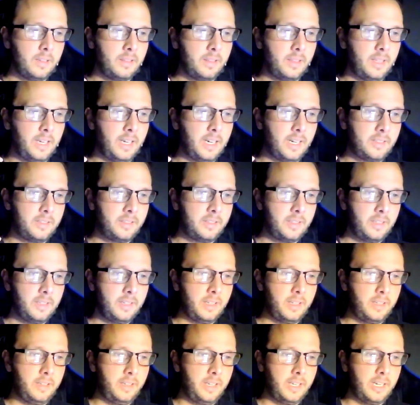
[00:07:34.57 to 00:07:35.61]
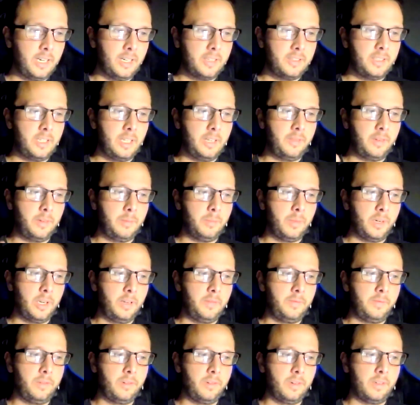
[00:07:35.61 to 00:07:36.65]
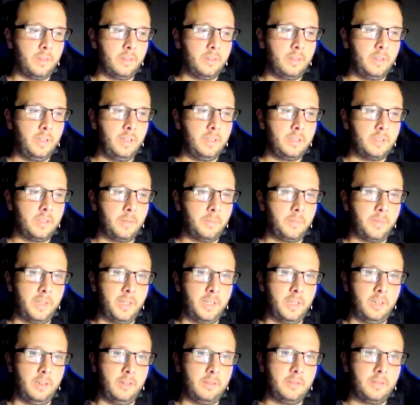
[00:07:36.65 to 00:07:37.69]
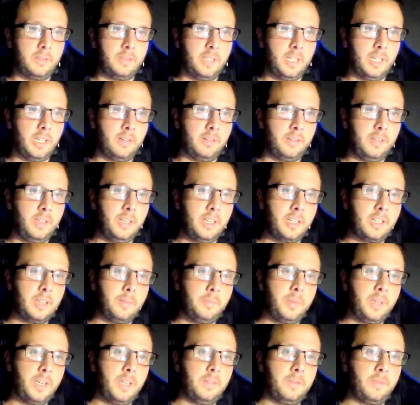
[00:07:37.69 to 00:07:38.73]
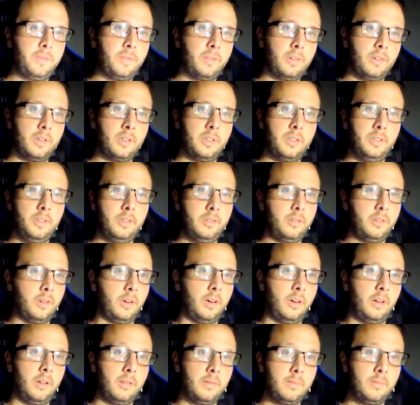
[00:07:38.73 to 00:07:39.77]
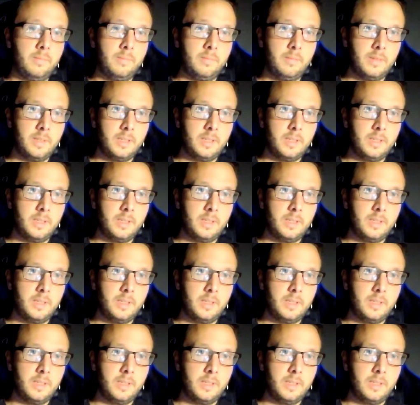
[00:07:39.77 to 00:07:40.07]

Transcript: That, and yeah, saving money for something else. Now, it could be for a new doll,